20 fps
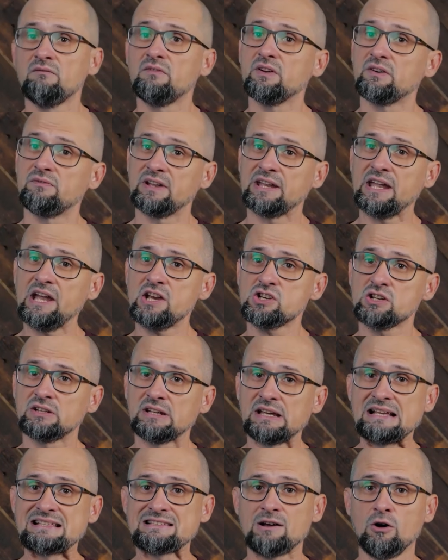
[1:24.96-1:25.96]

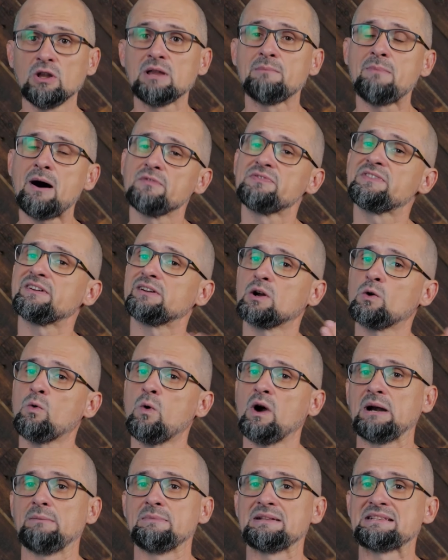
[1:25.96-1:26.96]
Verification is all about the
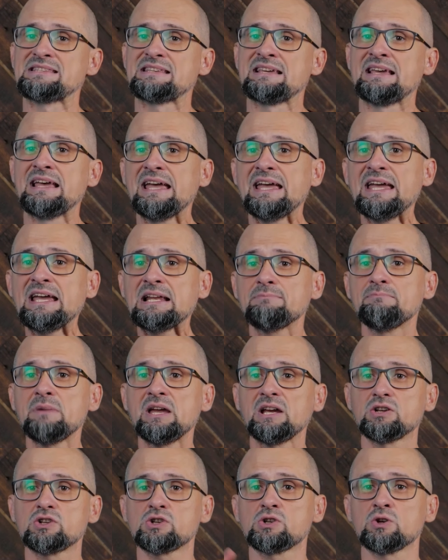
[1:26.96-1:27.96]
requirements. It
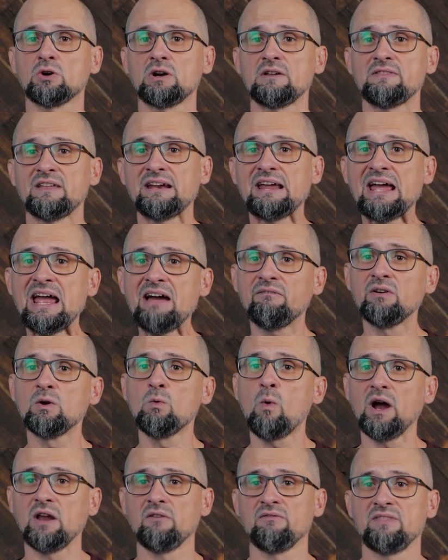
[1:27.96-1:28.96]
makes sure that every
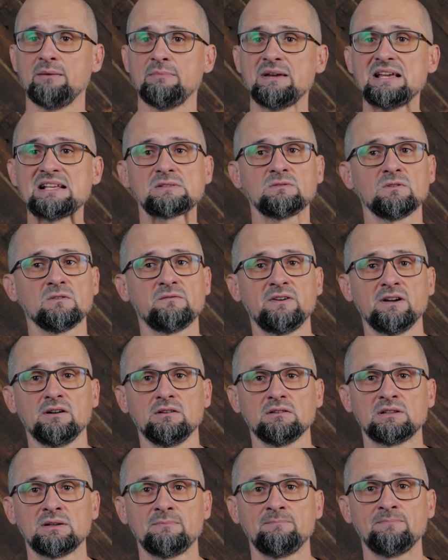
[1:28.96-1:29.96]
one of them is
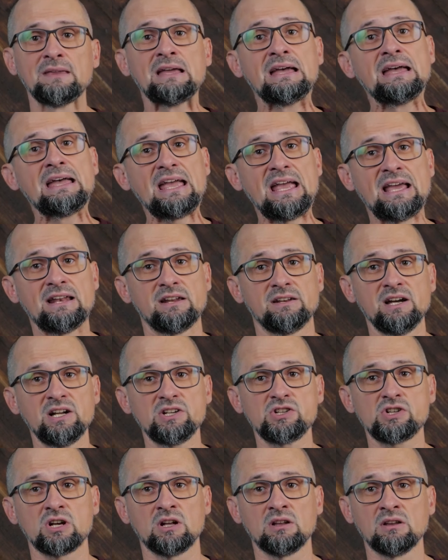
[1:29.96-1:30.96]
fulfilled. In a
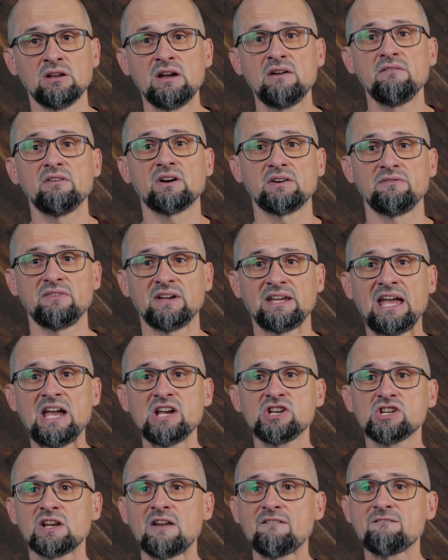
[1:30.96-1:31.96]
nutshell,
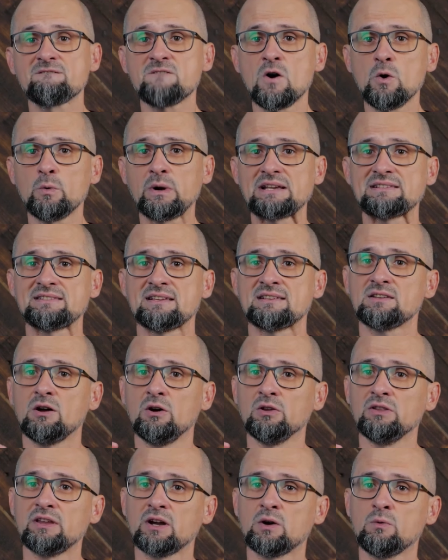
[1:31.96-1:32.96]
verification focuses
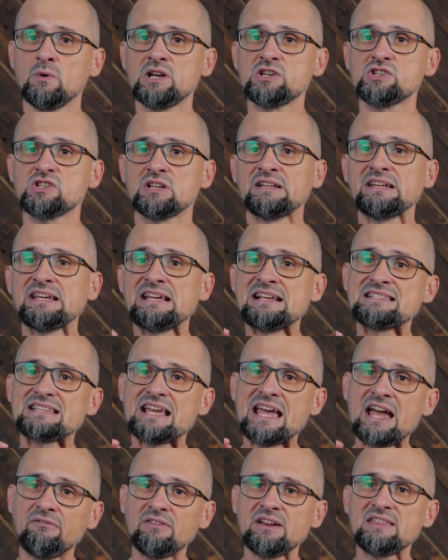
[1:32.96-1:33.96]
on the question, is
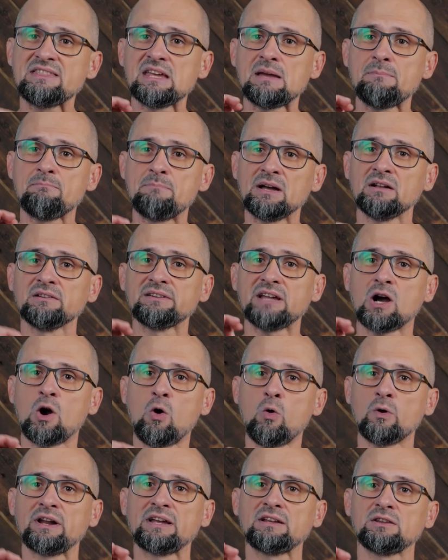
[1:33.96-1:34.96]
everything built
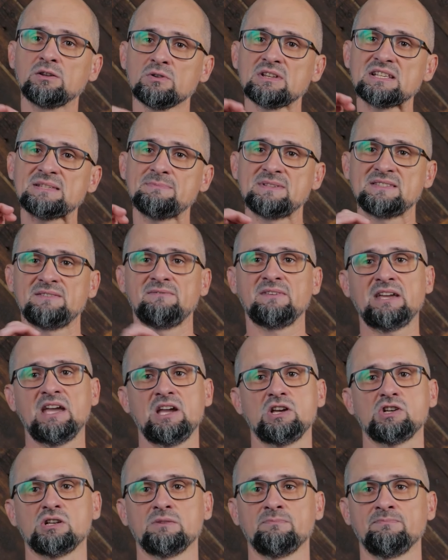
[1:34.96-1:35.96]
according to the
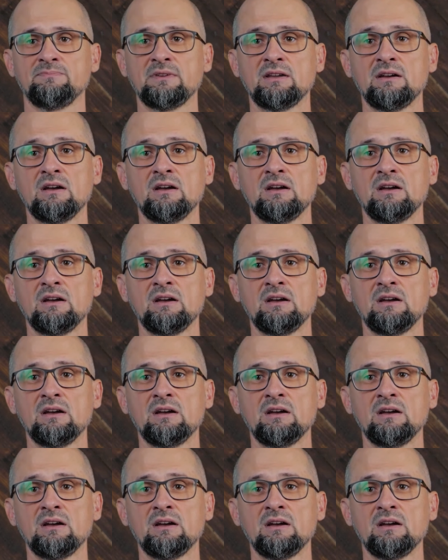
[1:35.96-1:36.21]
specification?